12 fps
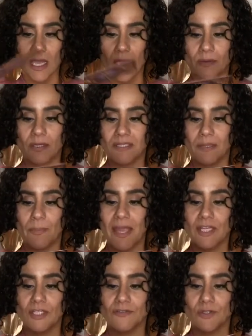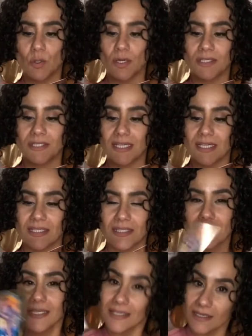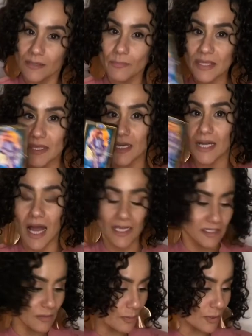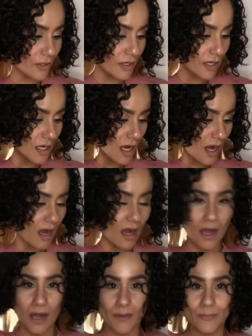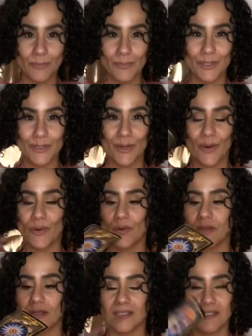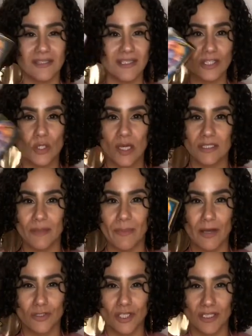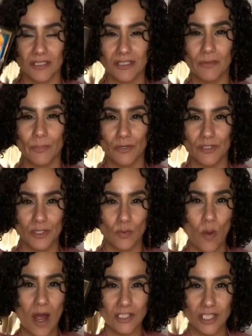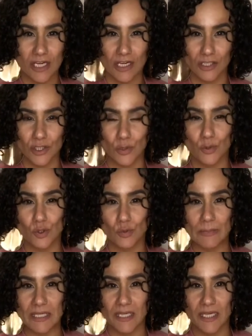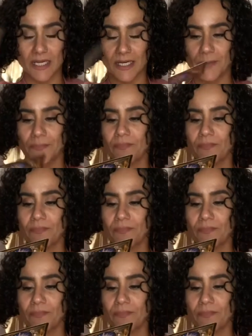because the Page of Swords it could be the gossiper. You know, it talks about just the person watching on social media.